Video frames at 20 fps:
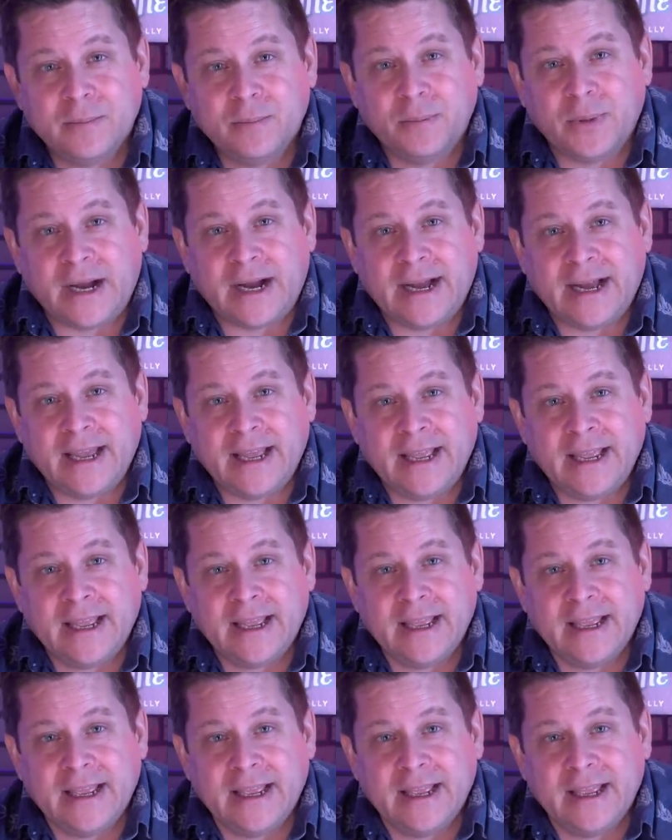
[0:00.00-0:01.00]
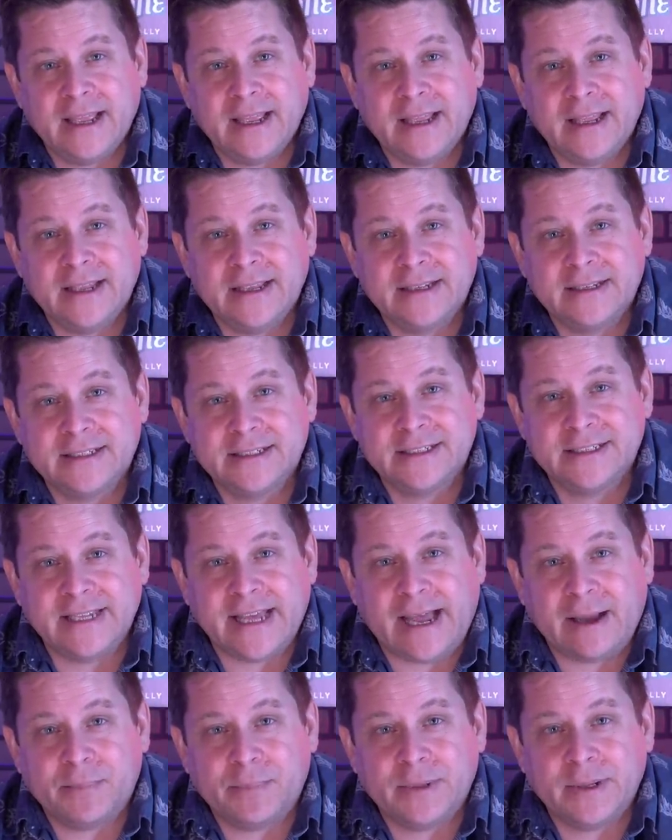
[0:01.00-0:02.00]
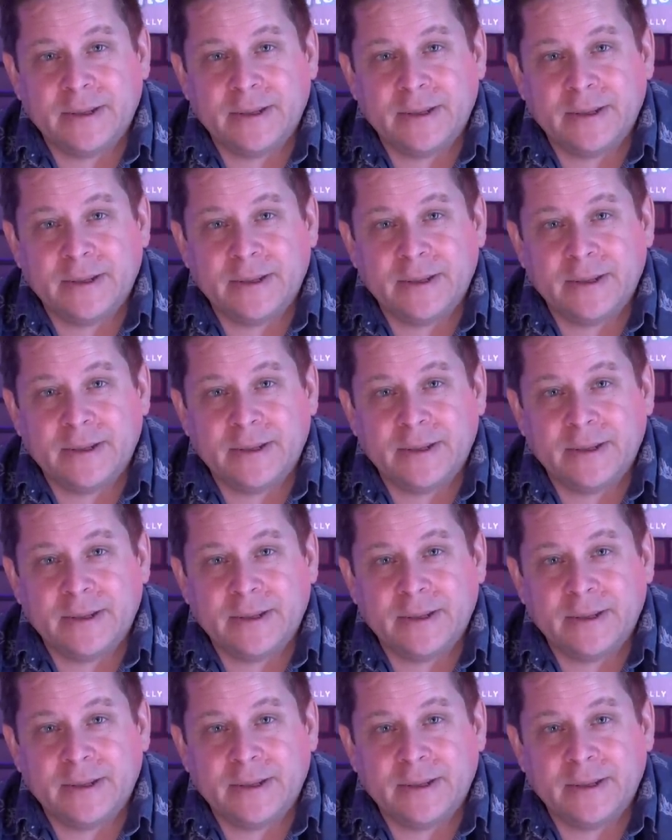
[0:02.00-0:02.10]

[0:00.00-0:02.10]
by step.